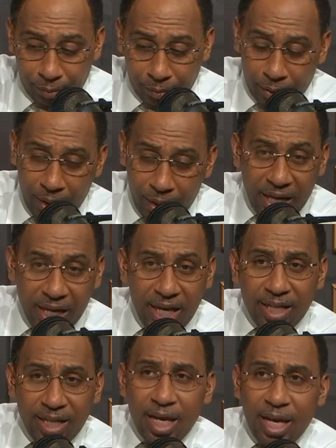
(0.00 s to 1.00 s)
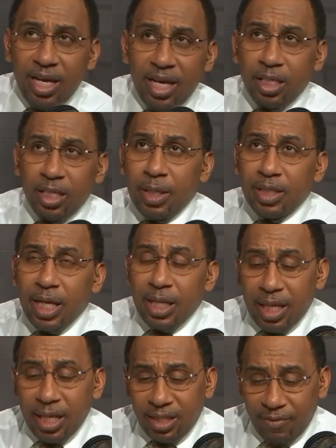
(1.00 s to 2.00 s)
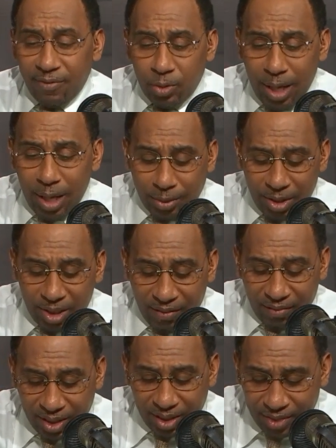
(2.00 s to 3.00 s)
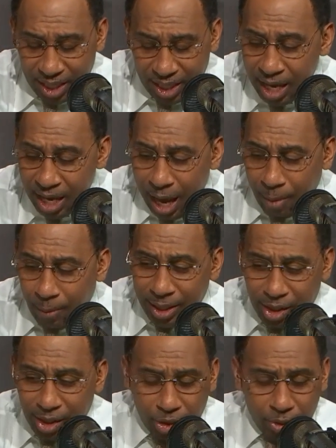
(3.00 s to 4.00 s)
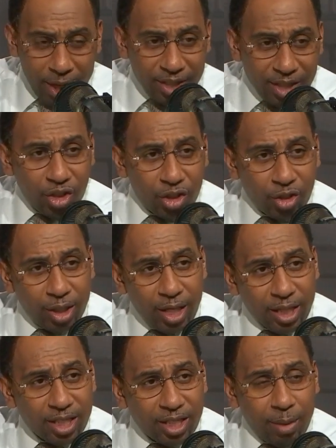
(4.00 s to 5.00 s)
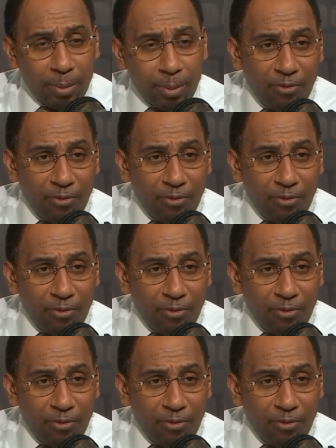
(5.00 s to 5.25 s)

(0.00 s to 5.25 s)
888-SAY-ESPN. It's 888-729-3776. I wanted to transition to another subject before